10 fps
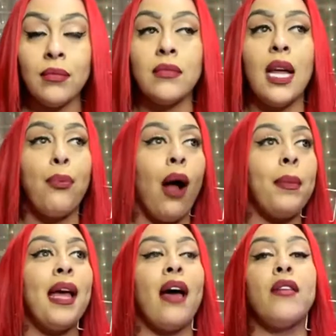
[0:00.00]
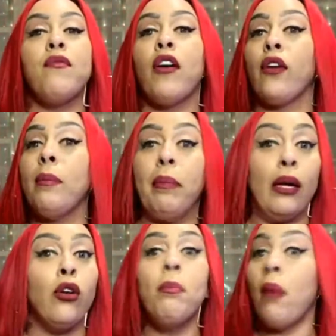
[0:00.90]
they probably had a very
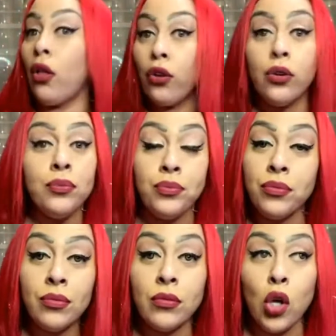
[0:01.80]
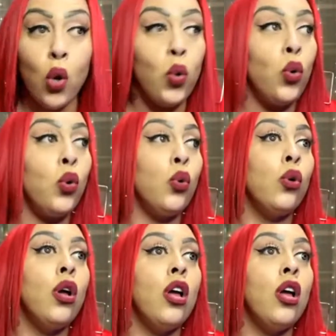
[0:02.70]
bitter mother who,